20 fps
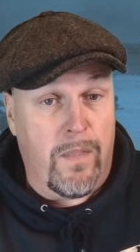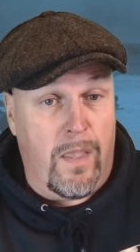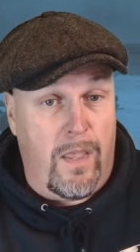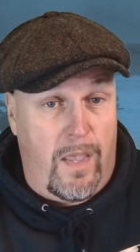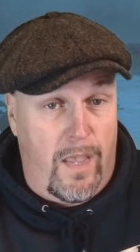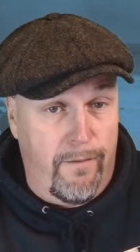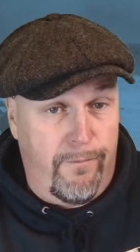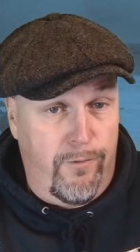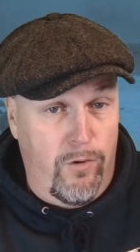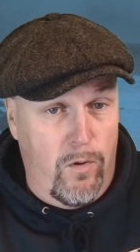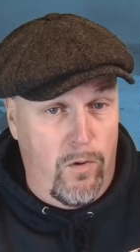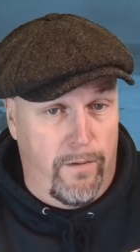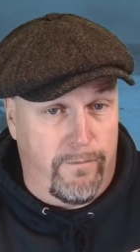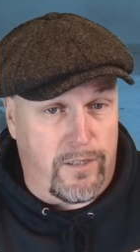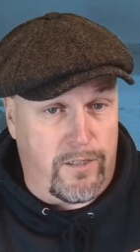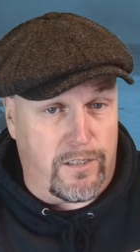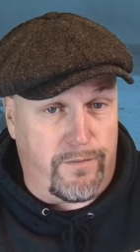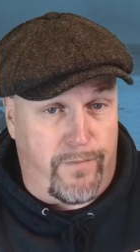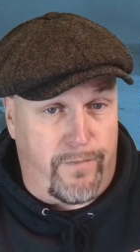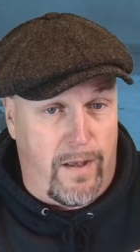If you have
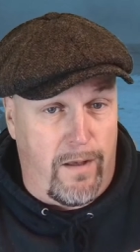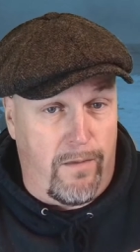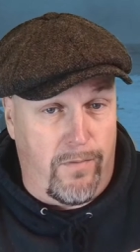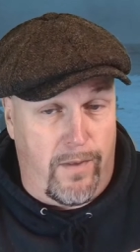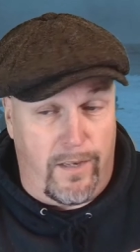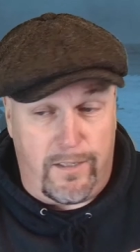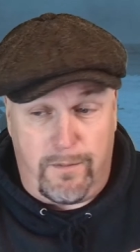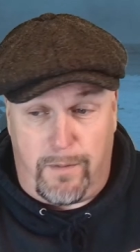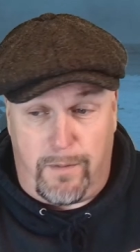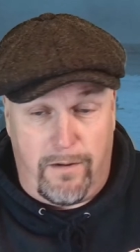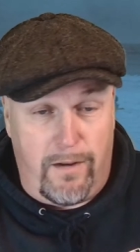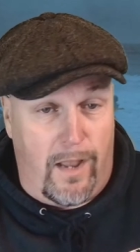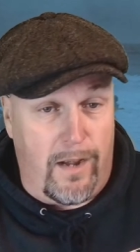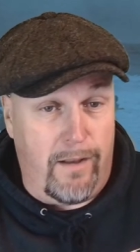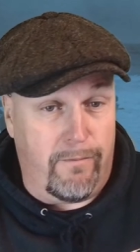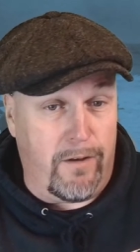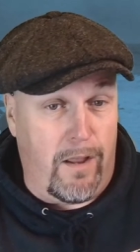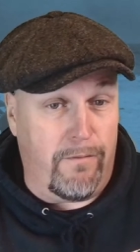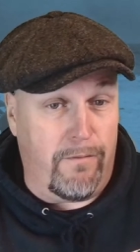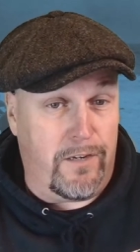just found this and, and
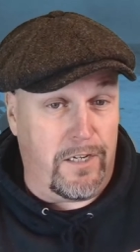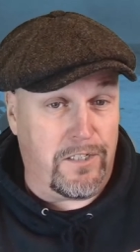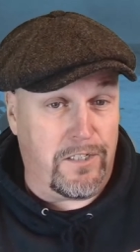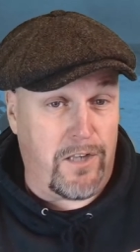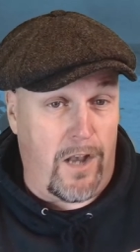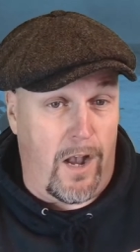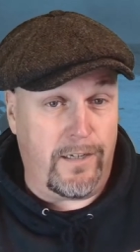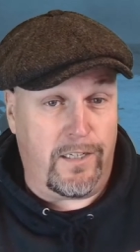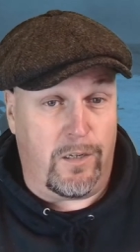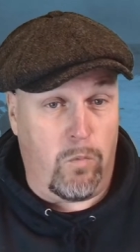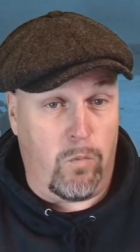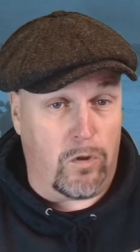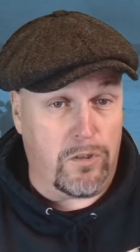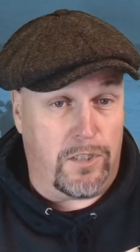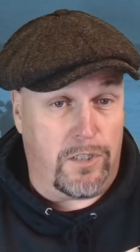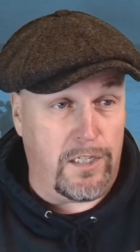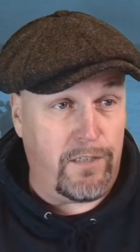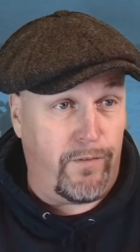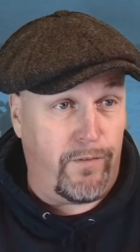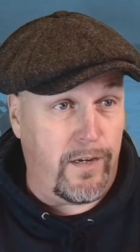have, decided to watch
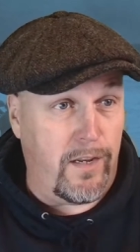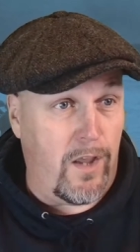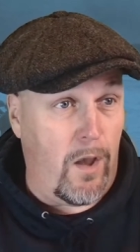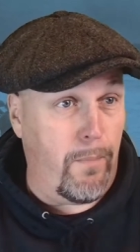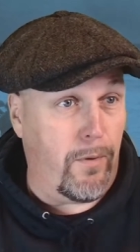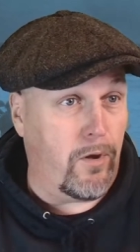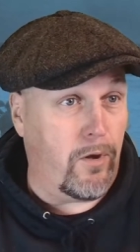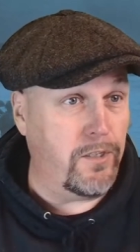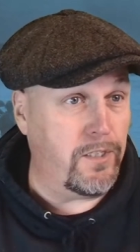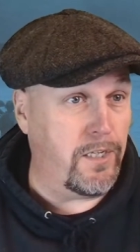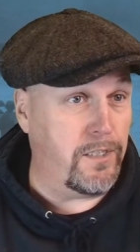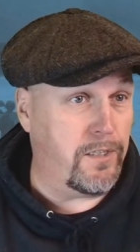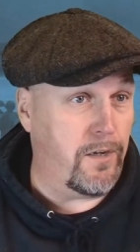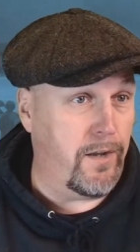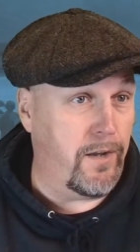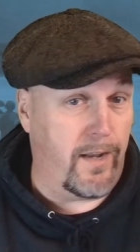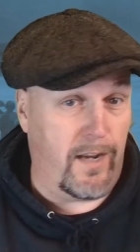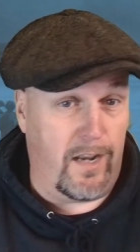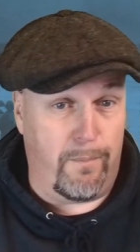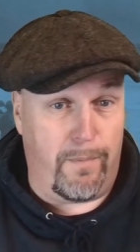this video because it's
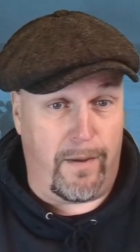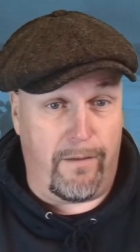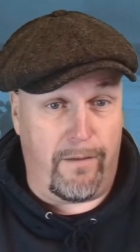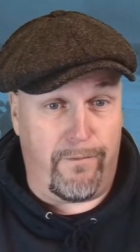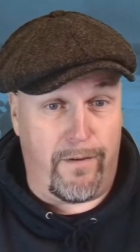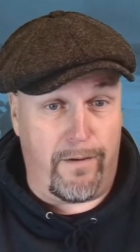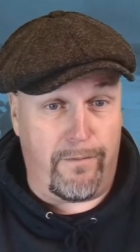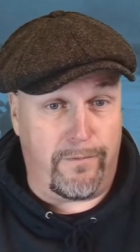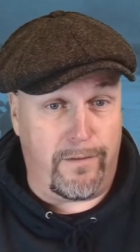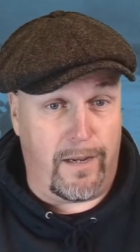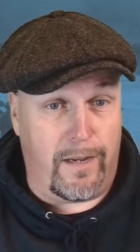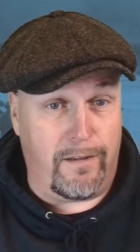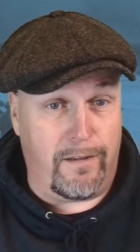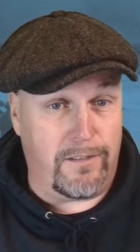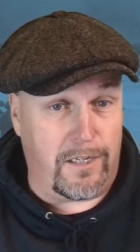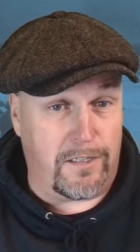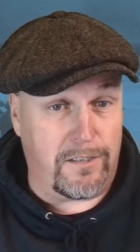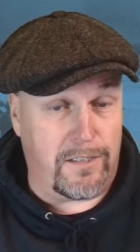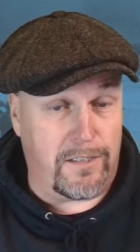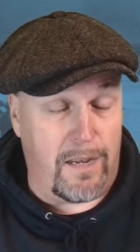only going to be 15,
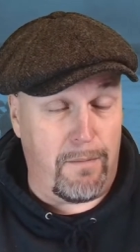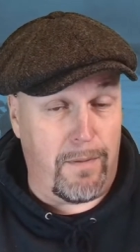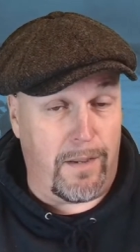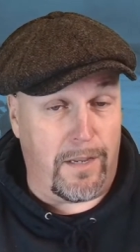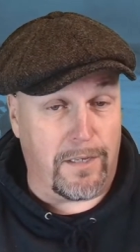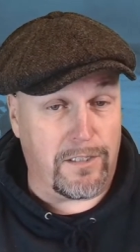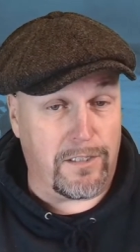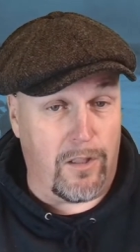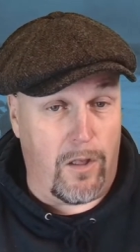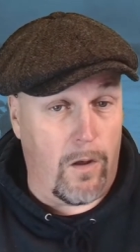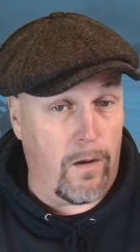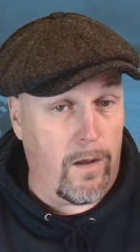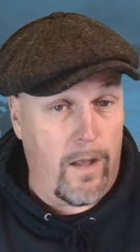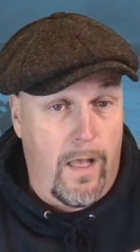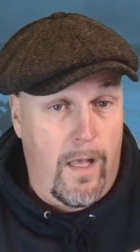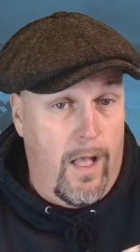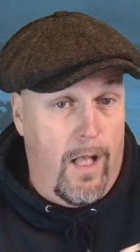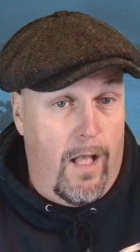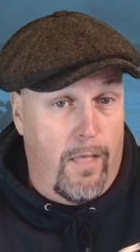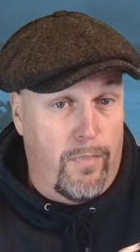16 minutes long,
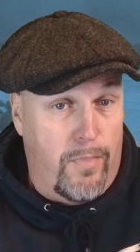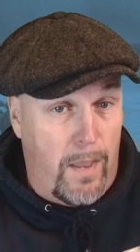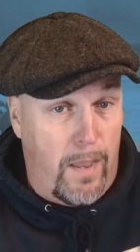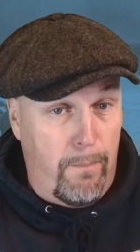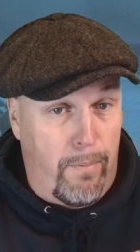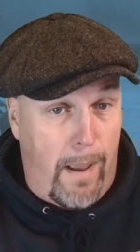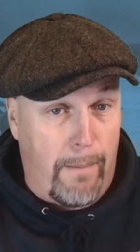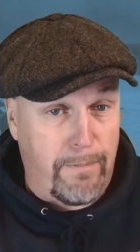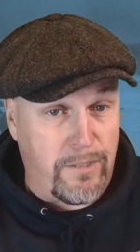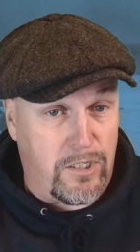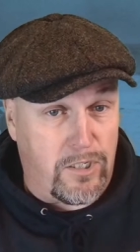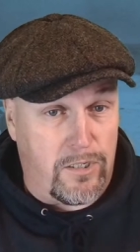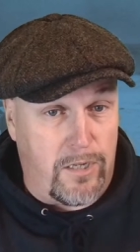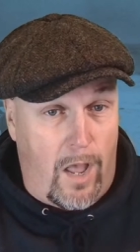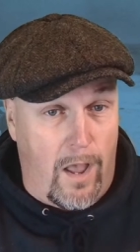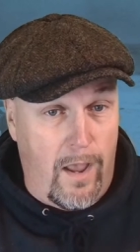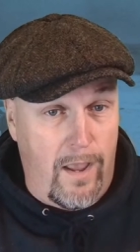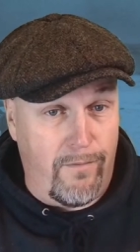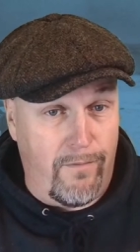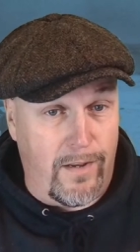then perhaps
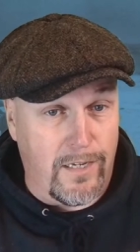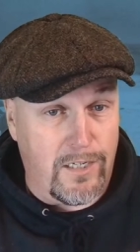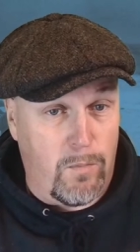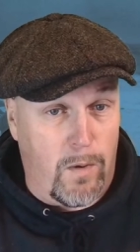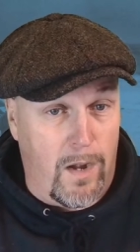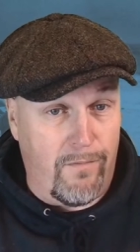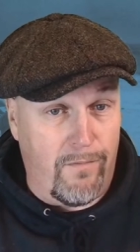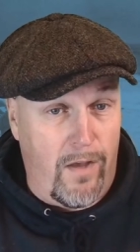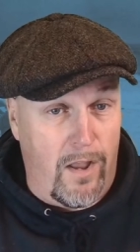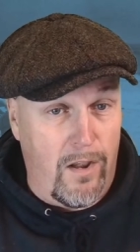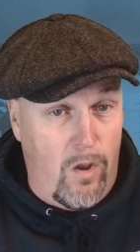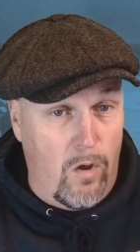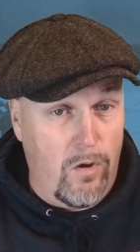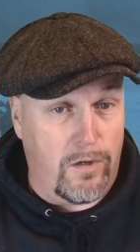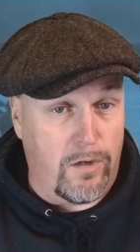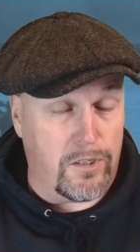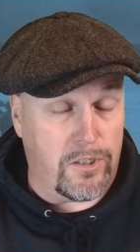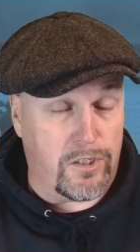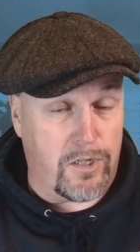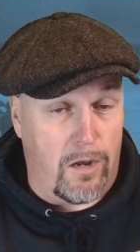dive into one of our
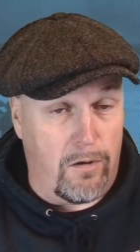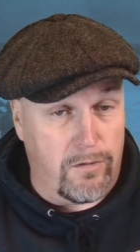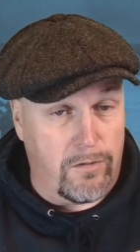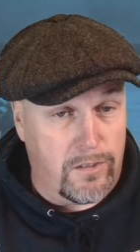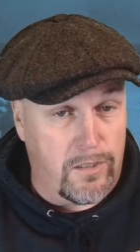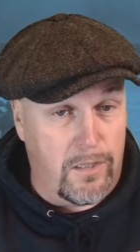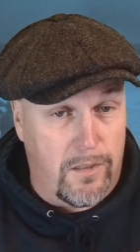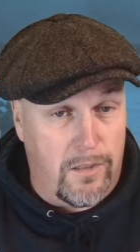longer shows.